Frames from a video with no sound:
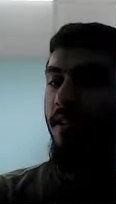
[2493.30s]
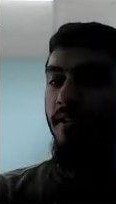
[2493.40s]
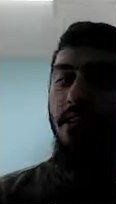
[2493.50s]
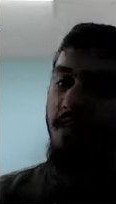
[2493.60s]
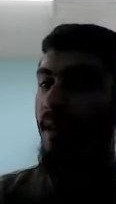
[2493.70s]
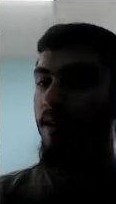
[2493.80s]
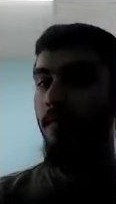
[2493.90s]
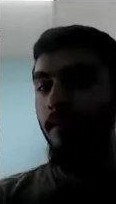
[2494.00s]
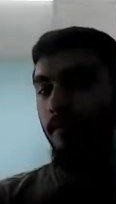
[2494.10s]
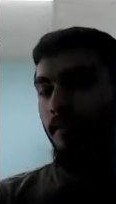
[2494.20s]
your first
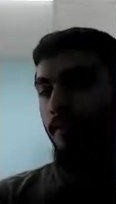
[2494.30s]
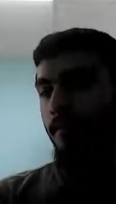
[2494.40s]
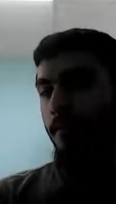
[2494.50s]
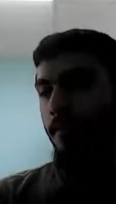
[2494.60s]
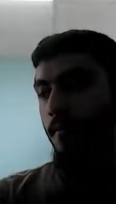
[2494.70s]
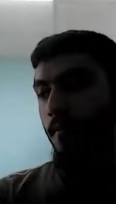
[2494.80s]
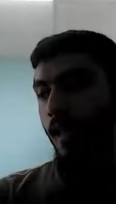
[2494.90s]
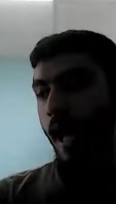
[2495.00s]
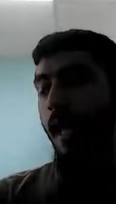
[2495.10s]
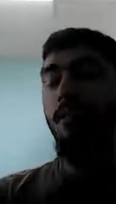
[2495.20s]
battle?
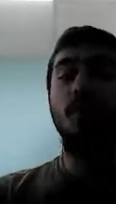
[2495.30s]
And